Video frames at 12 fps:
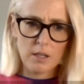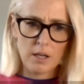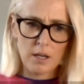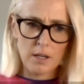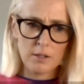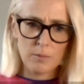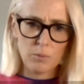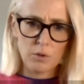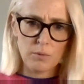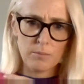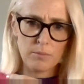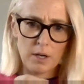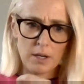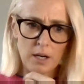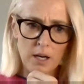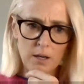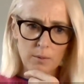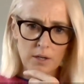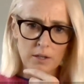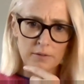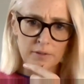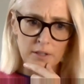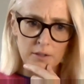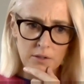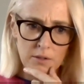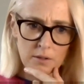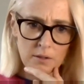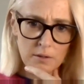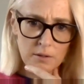Is one? How are her fingers?